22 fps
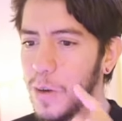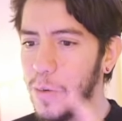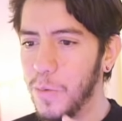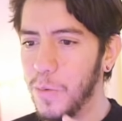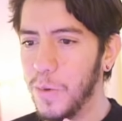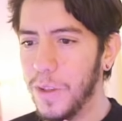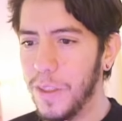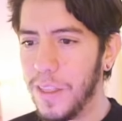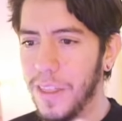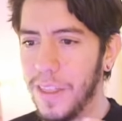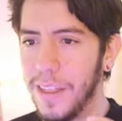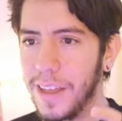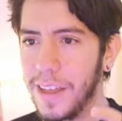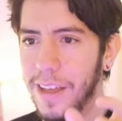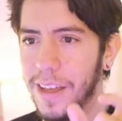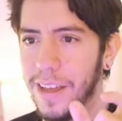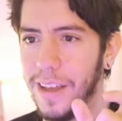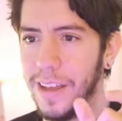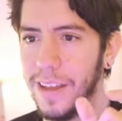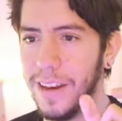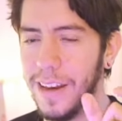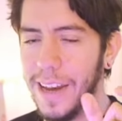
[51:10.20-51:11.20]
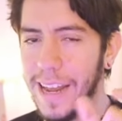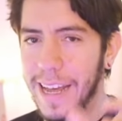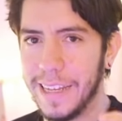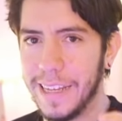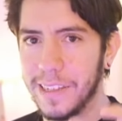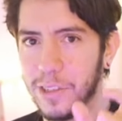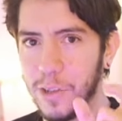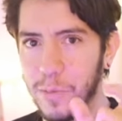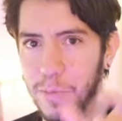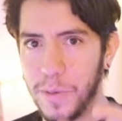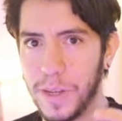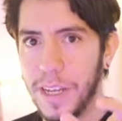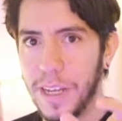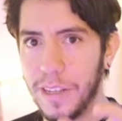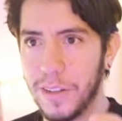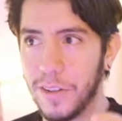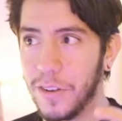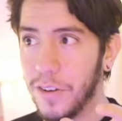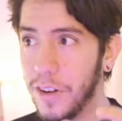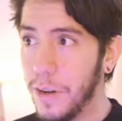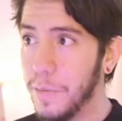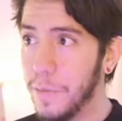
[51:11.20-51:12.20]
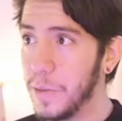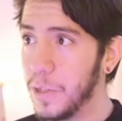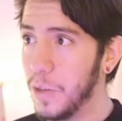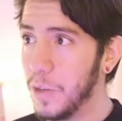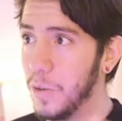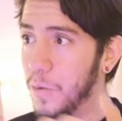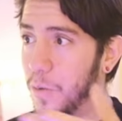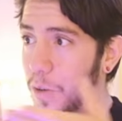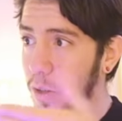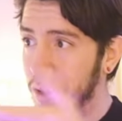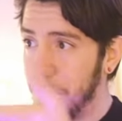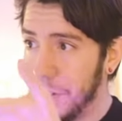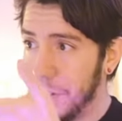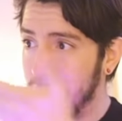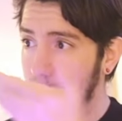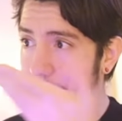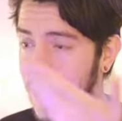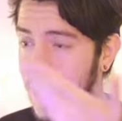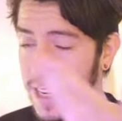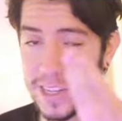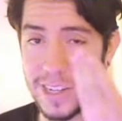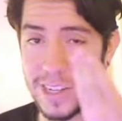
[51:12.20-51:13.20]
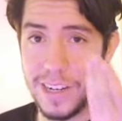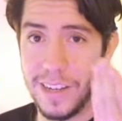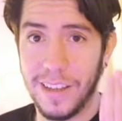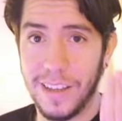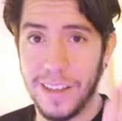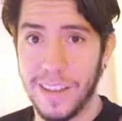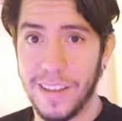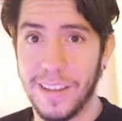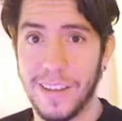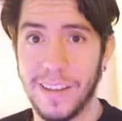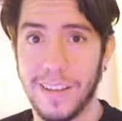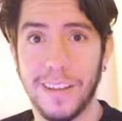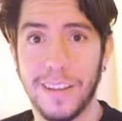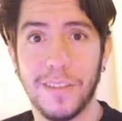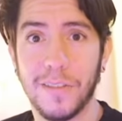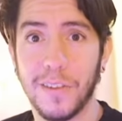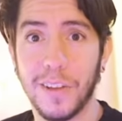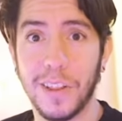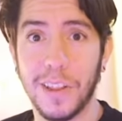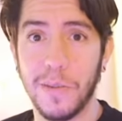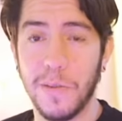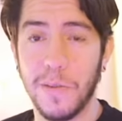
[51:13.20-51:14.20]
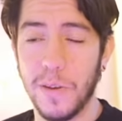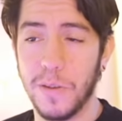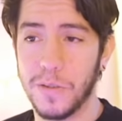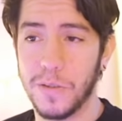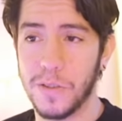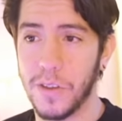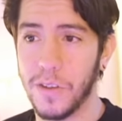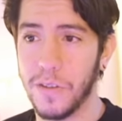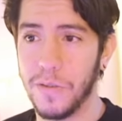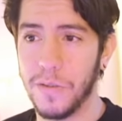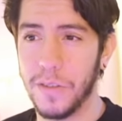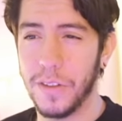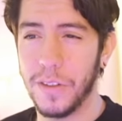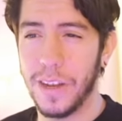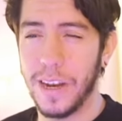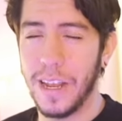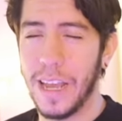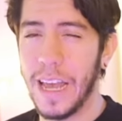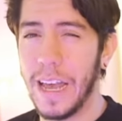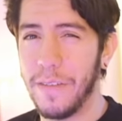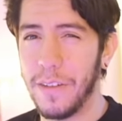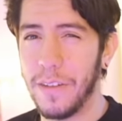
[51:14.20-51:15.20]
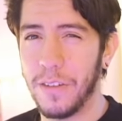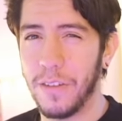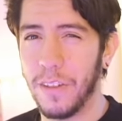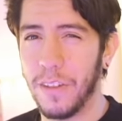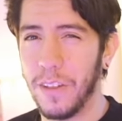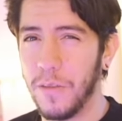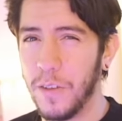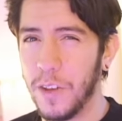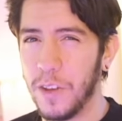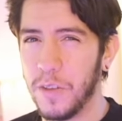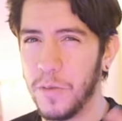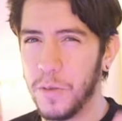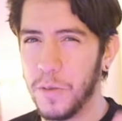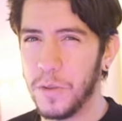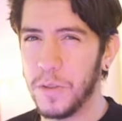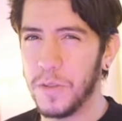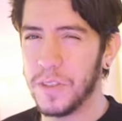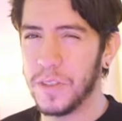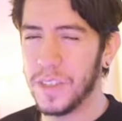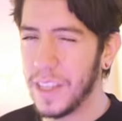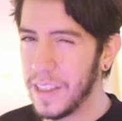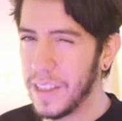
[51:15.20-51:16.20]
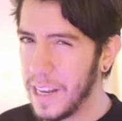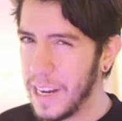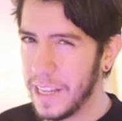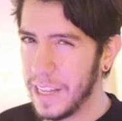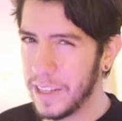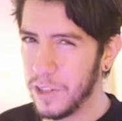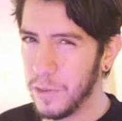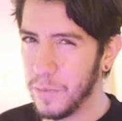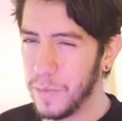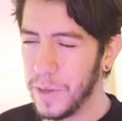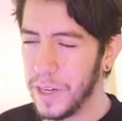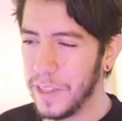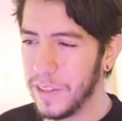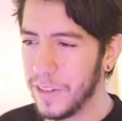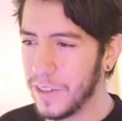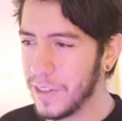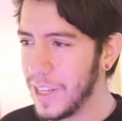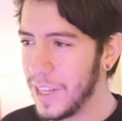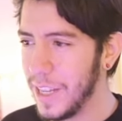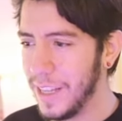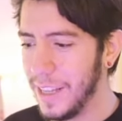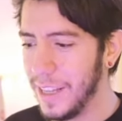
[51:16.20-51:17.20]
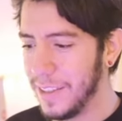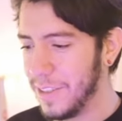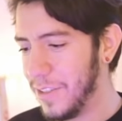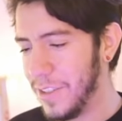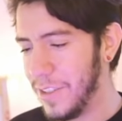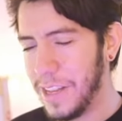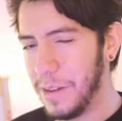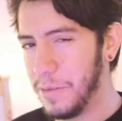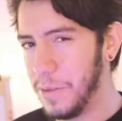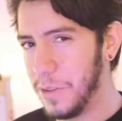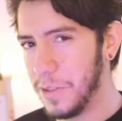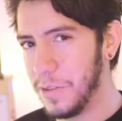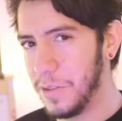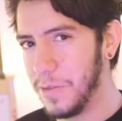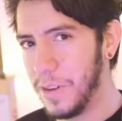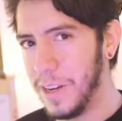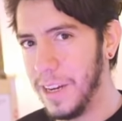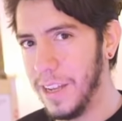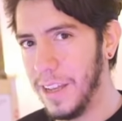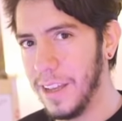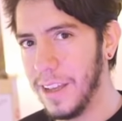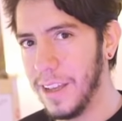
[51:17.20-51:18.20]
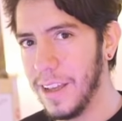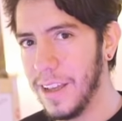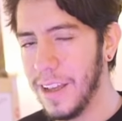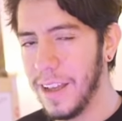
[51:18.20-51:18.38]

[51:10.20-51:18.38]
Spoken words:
with the last operator option was actually the 3D view. So if you didn't have a 3D view, you wouldn't see the last operator setting. So that wasn't really